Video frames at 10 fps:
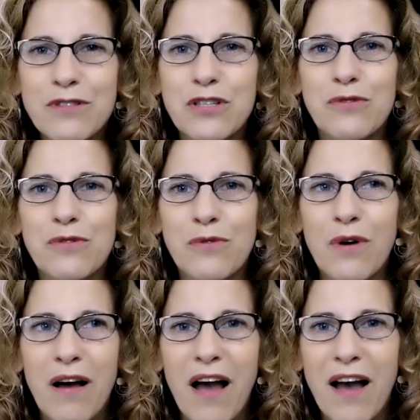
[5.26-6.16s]
do you
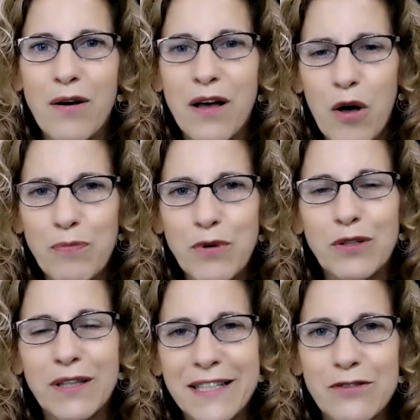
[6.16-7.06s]
help your
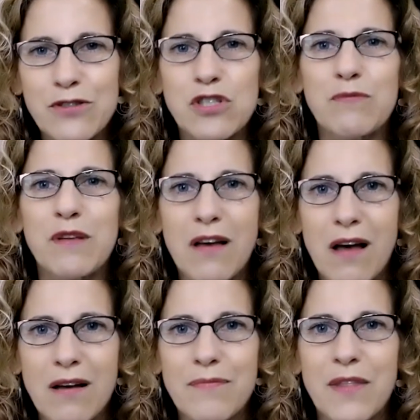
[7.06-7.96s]
leaders to
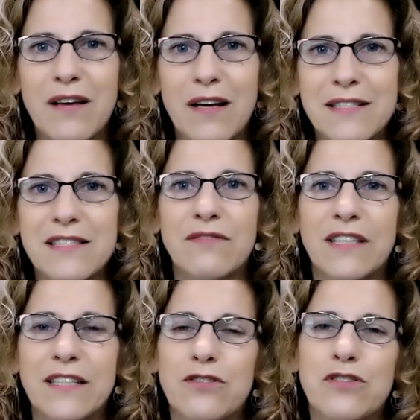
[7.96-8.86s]
become the kinds of
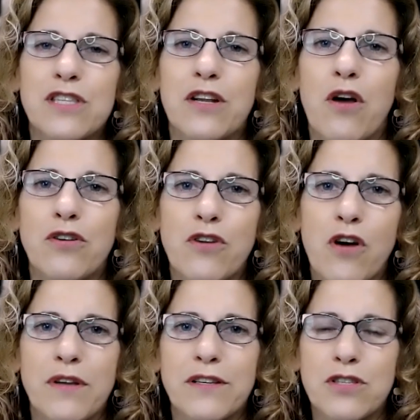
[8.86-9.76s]
leaders that are
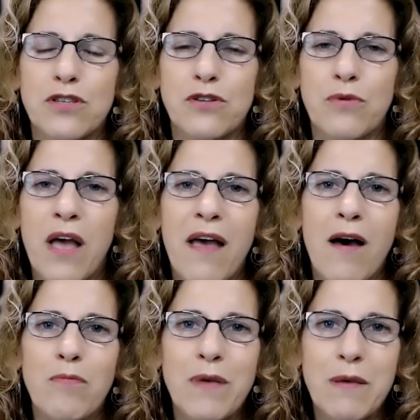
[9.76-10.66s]
going to
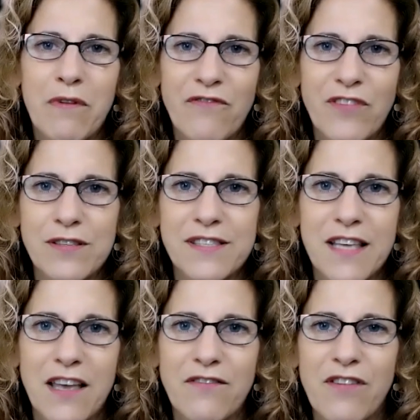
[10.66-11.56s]
help people feel
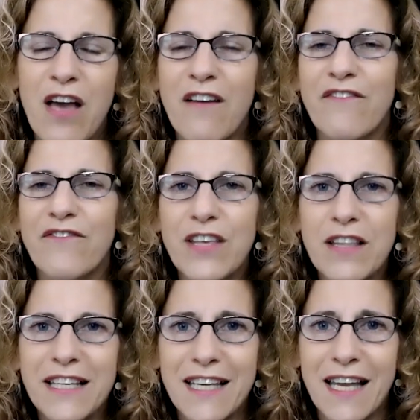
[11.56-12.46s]
safe, feel
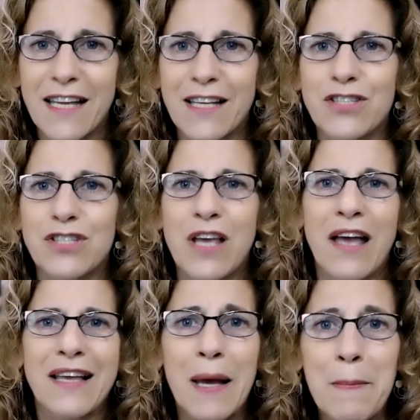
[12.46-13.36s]
engaged,
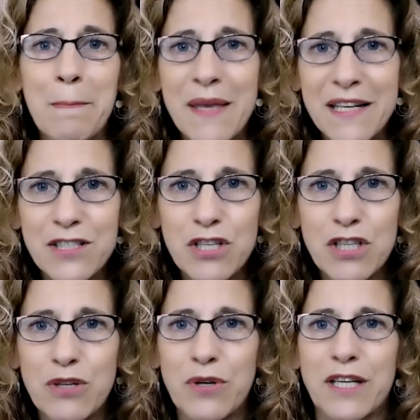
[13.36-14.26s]
committed to
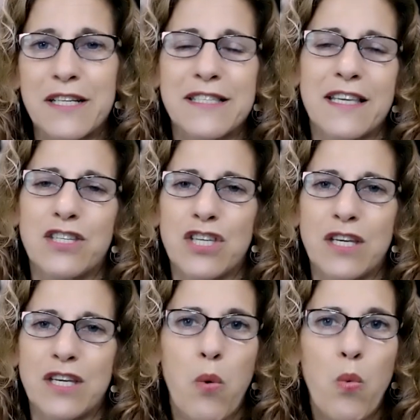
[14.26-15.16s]
the
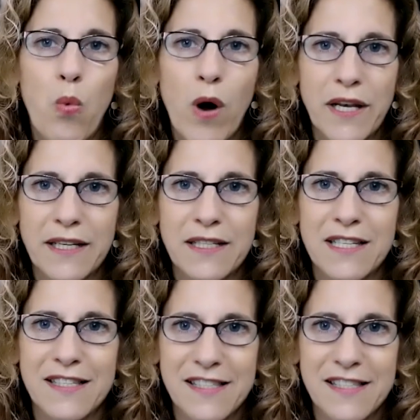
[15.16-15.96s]
organization, wanting to